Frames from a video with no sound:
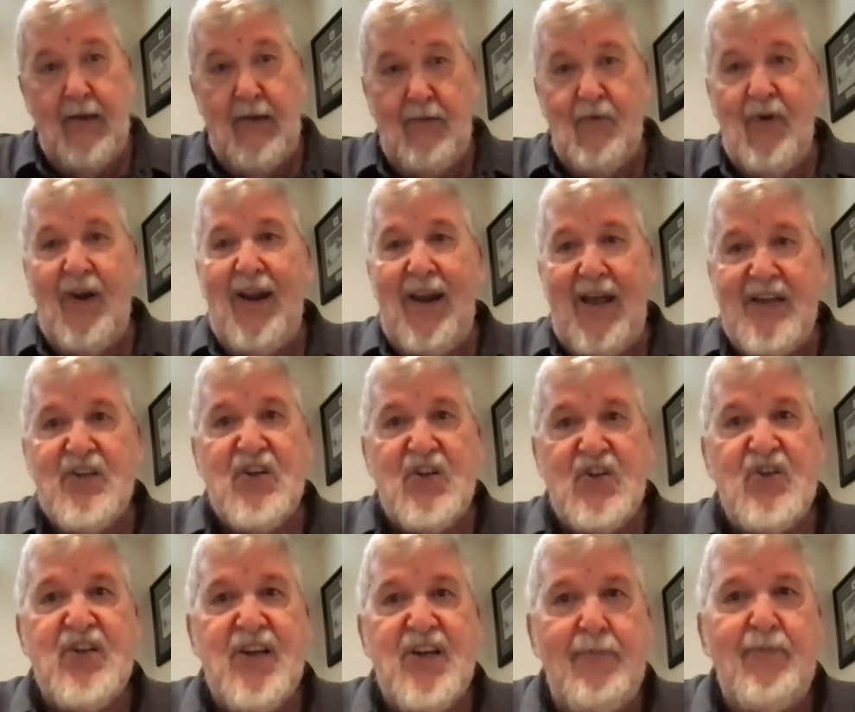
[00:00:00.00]

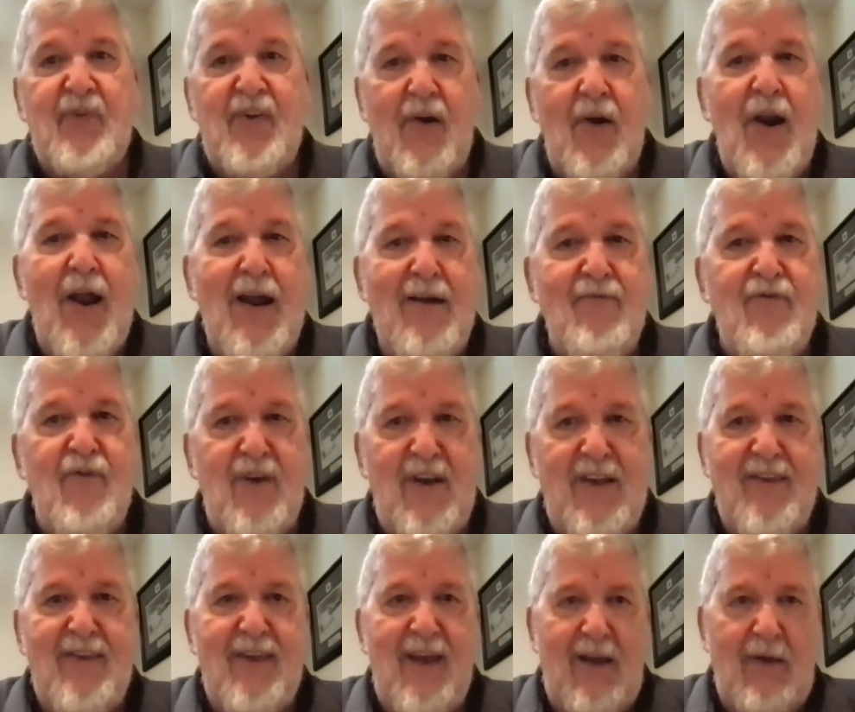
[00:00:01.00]
Relationships are
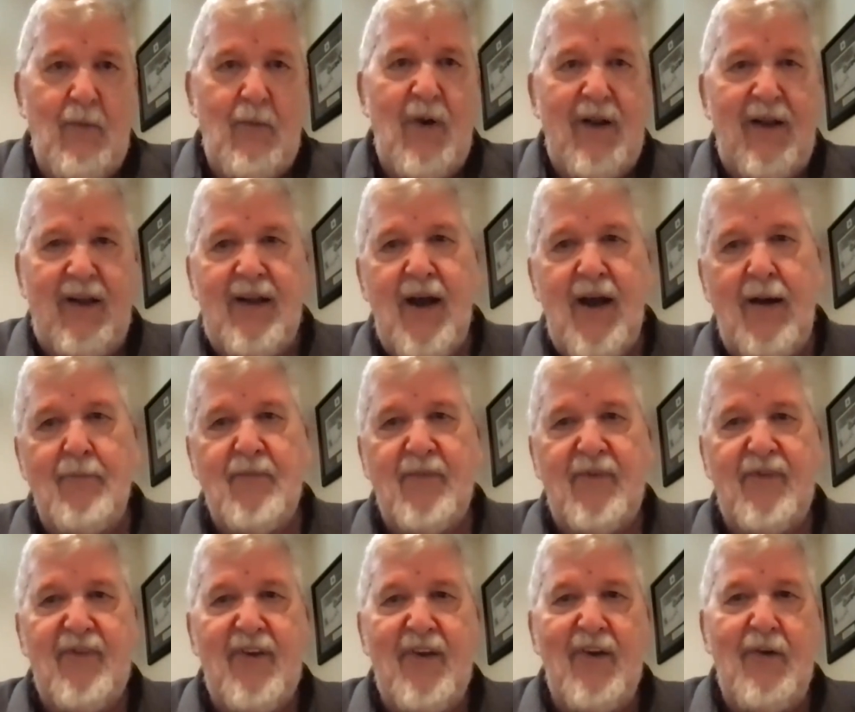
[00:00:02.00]
everything when it
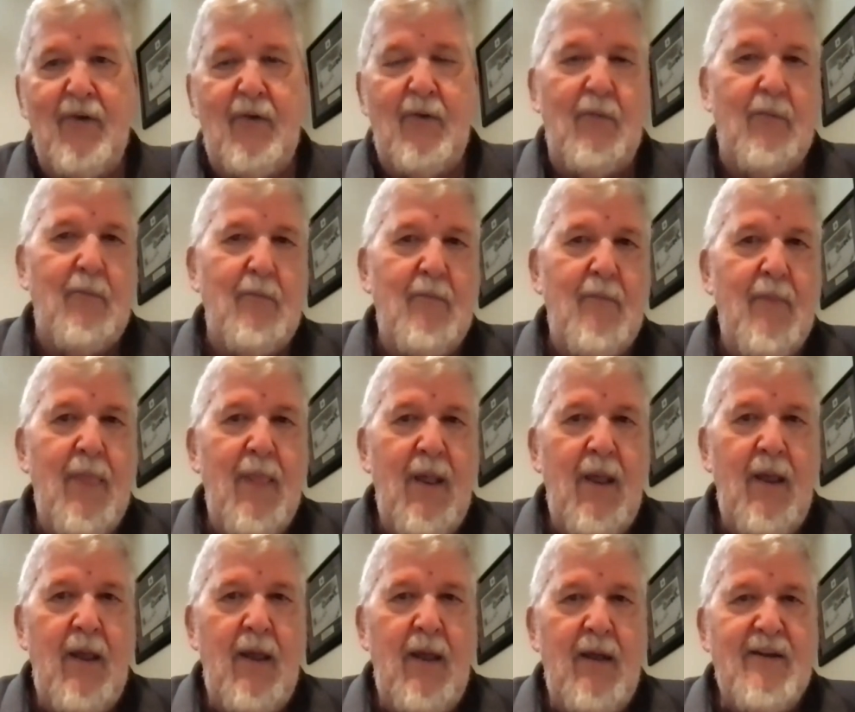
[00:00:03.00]
comes to
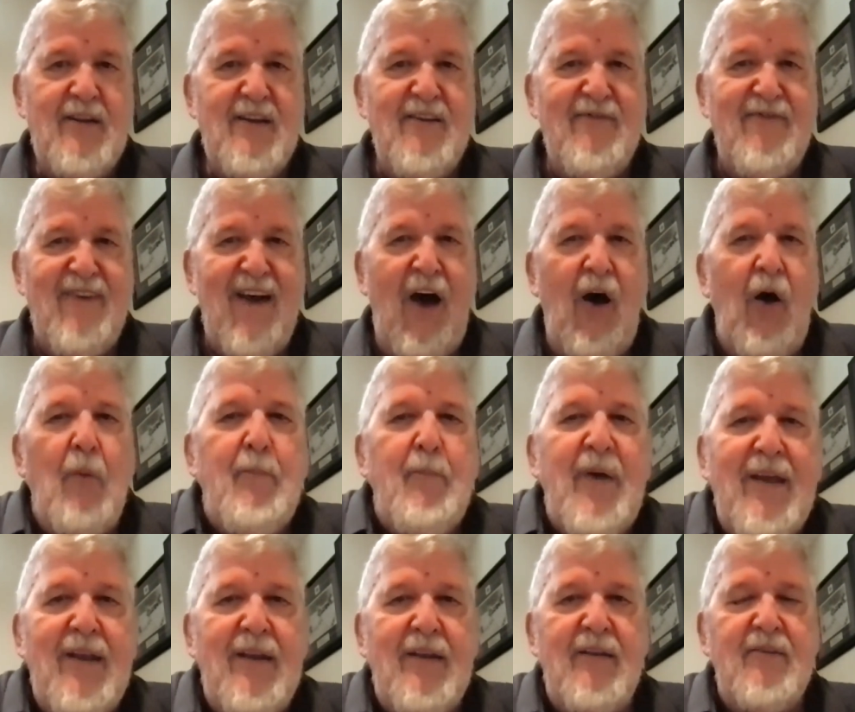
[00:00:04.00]

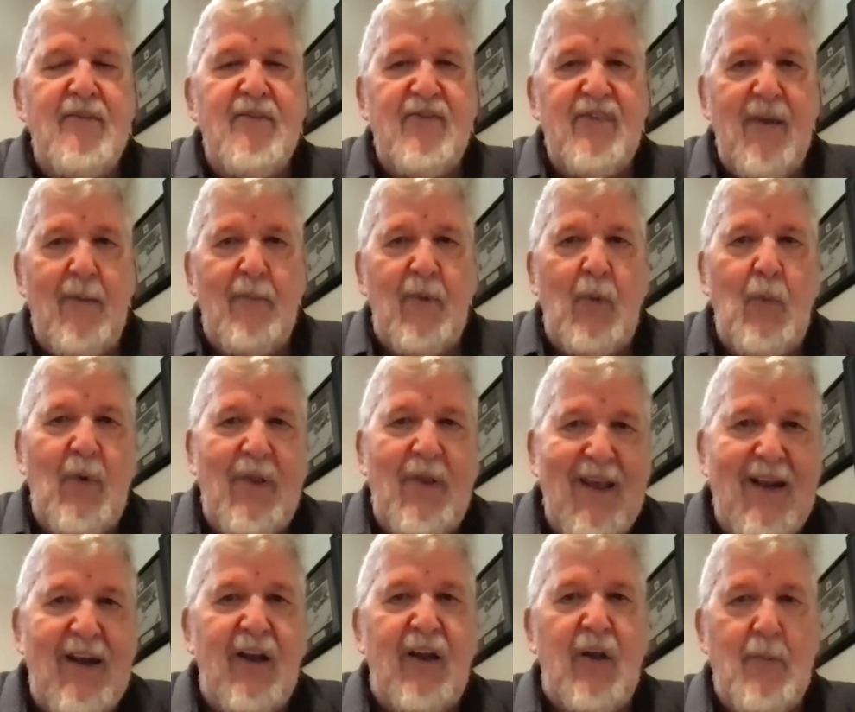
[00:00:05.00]
developing something
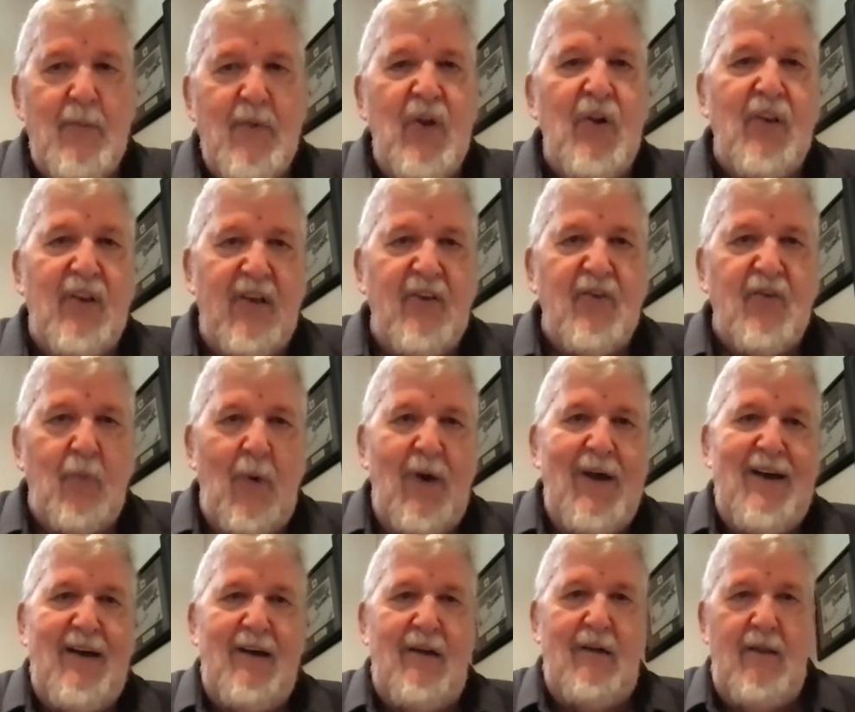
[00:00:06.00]
within a community as
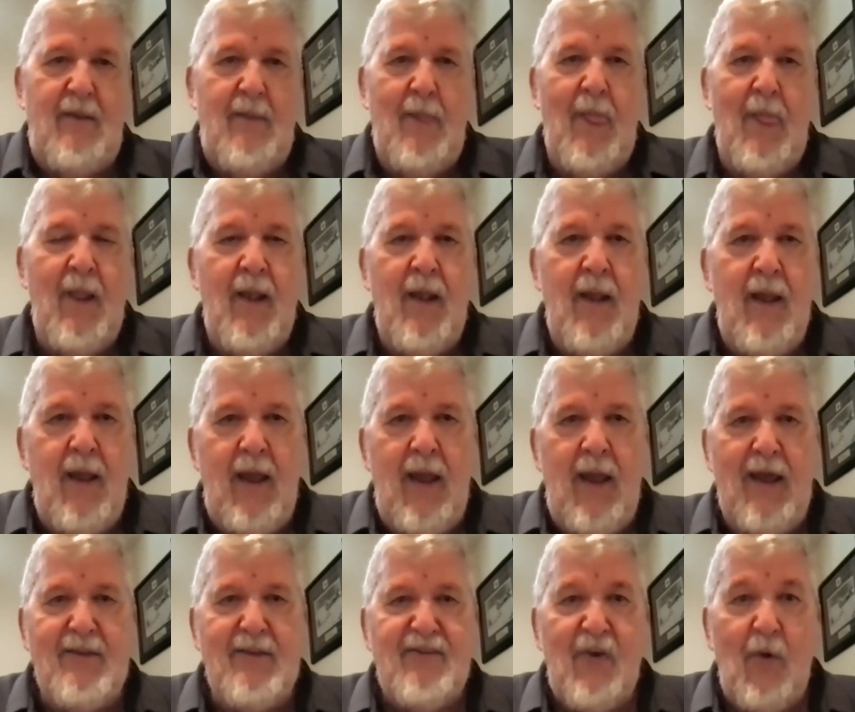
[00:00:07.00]
well.
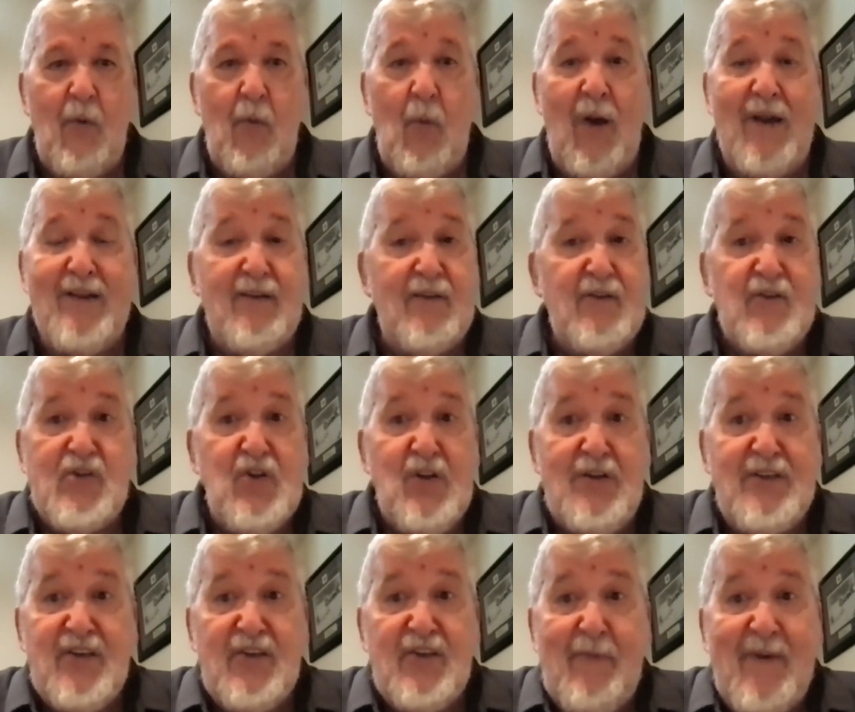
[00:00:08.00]
And so what
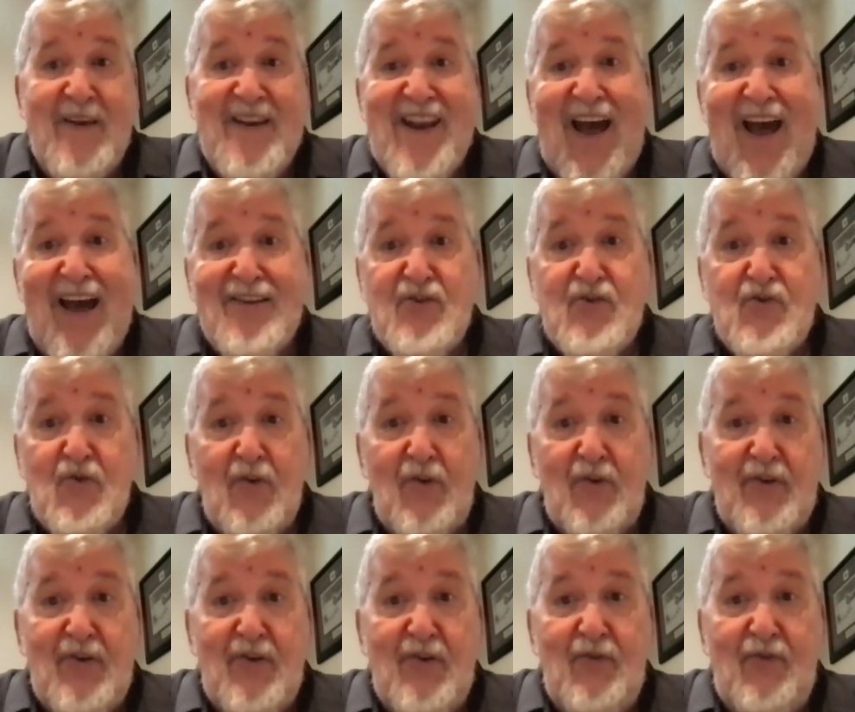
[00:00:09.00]
should just be
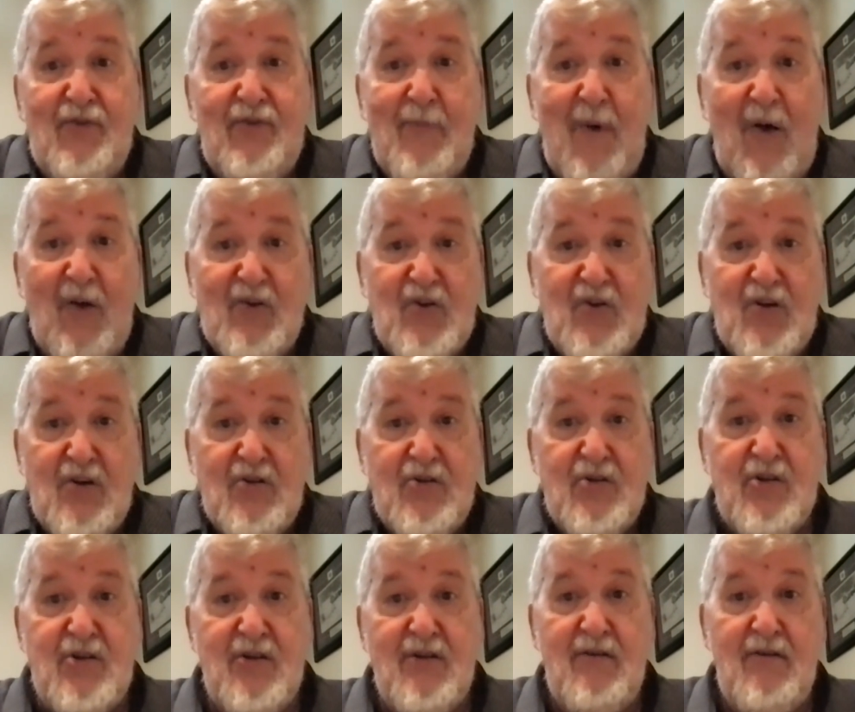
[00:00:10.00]
natural to small
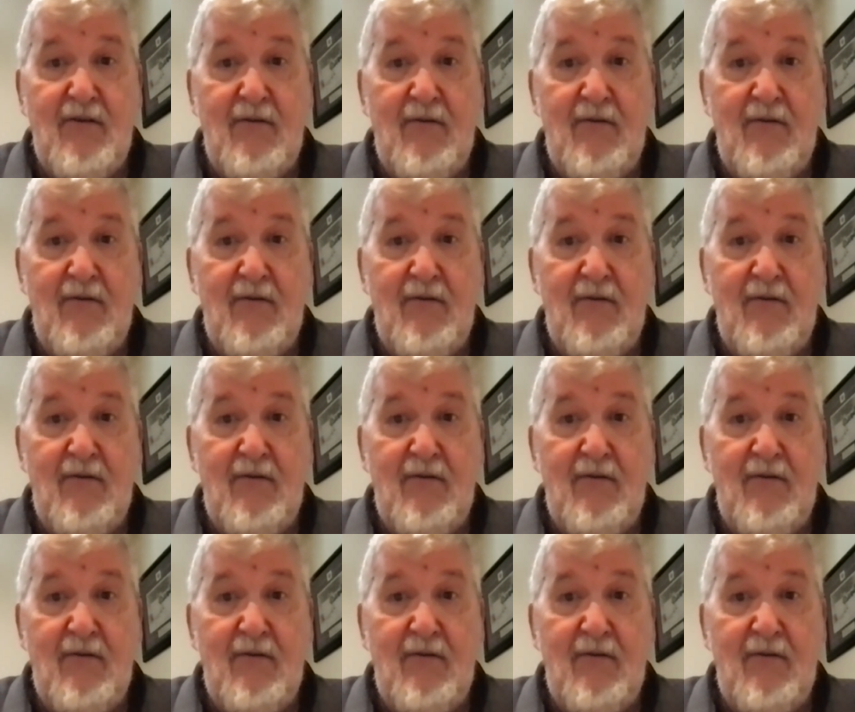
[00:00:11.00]
church